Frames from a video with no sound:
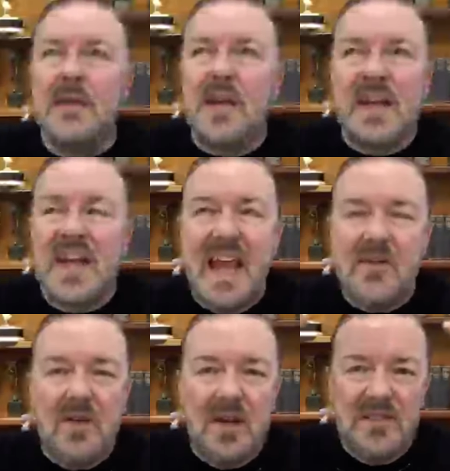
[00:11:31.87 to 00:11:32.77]
like an
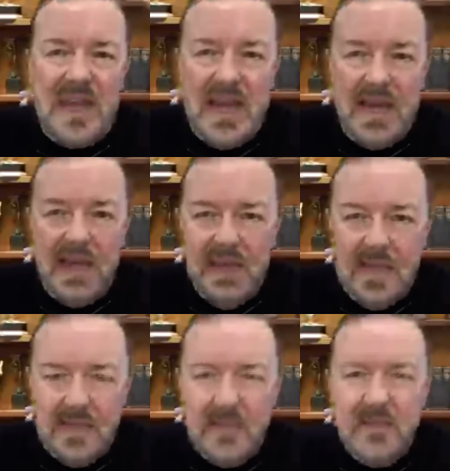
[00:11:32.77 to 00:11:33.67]
aircraft hangar,
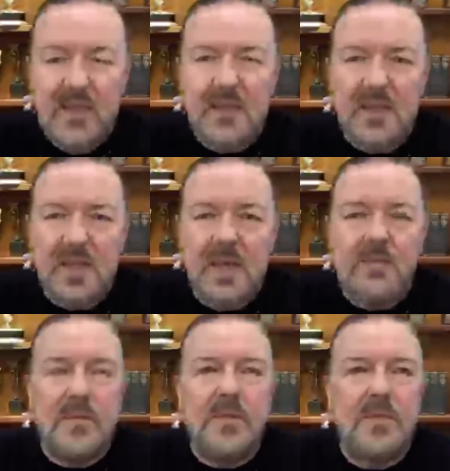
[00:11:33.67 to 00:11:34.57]
like the
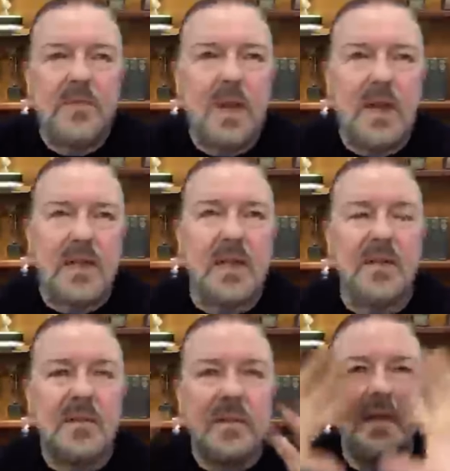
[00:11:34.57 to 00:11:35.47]
shape of
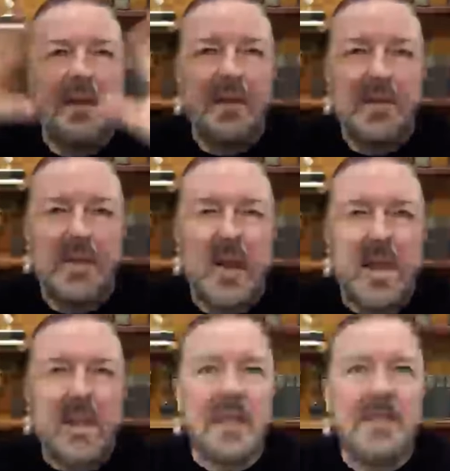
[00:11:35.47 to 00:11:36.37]
like a
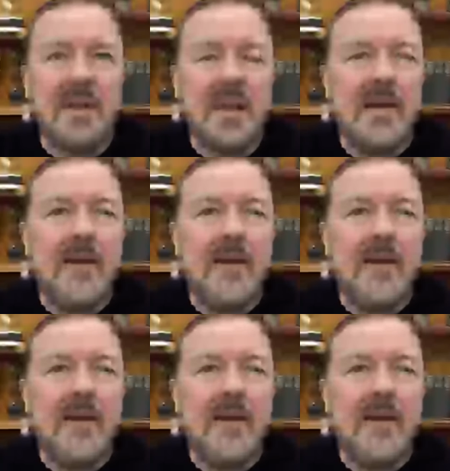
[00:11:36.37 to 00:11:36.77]
sky dish, right?